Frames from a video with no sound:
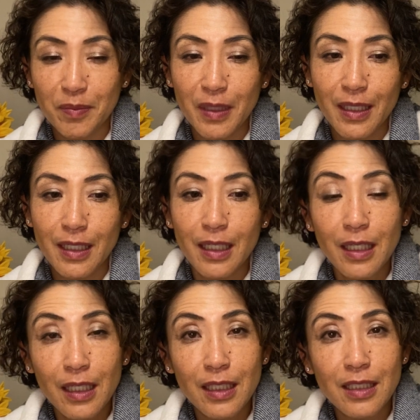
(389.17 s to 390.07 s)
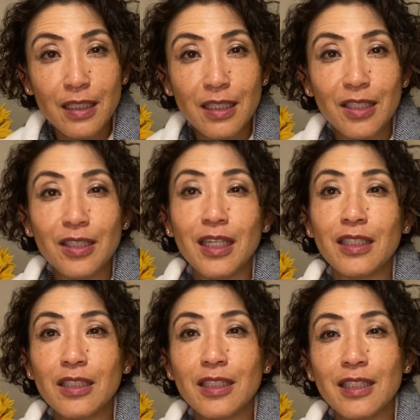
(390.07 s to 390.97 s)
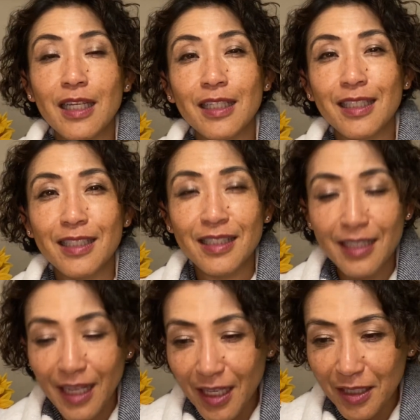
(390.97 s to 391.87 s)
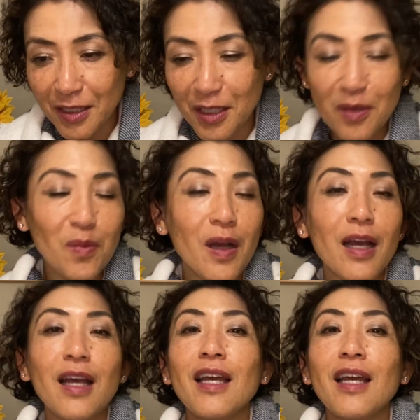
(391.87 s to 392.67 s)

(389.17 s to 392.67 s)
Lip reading: because you understand exactly what